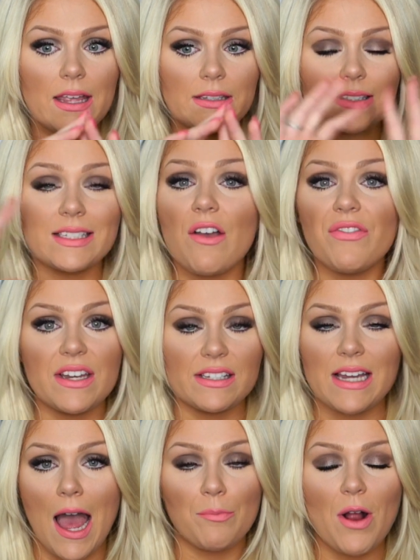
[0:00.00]
stuff that
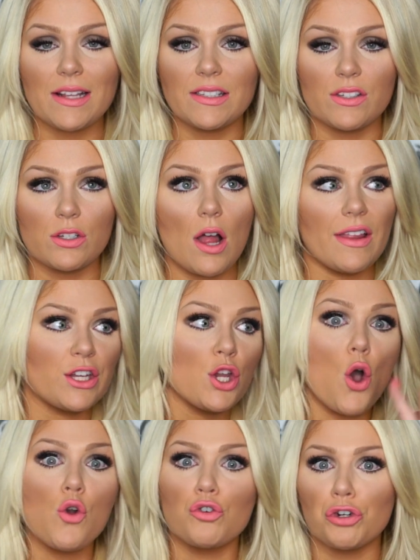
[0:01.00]
is not processed at all, like
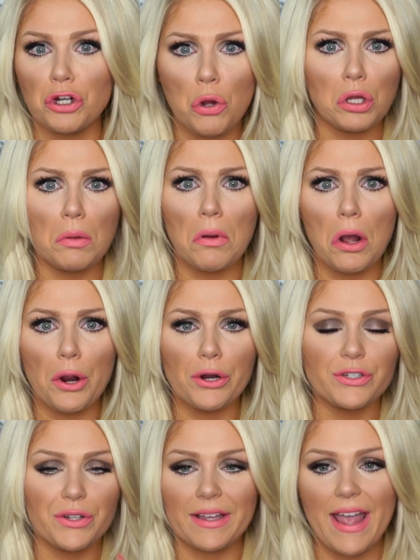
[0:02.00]
no granola
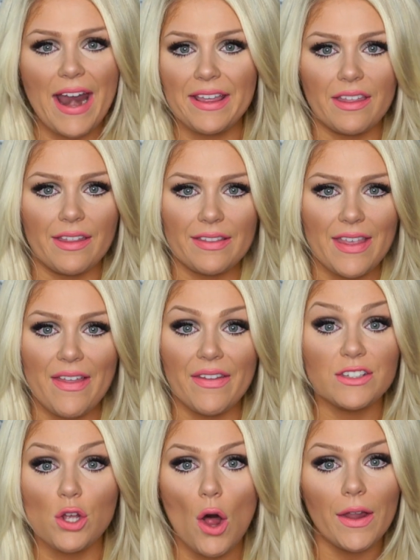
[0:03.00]
bars or like anything like that.
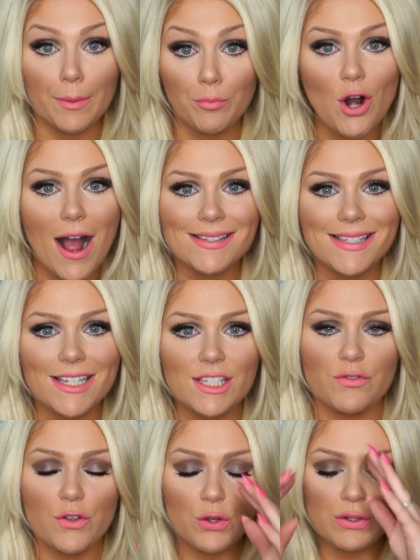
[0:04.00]
That's all like
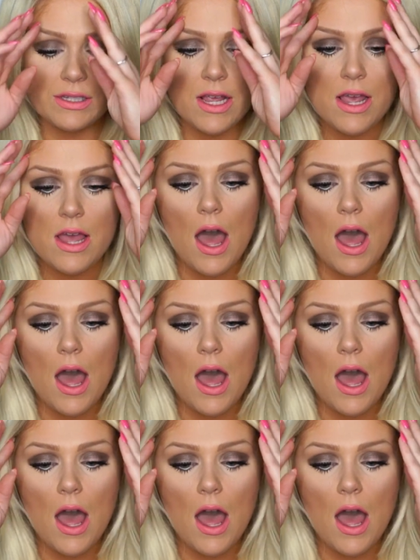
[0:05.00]
processed foods.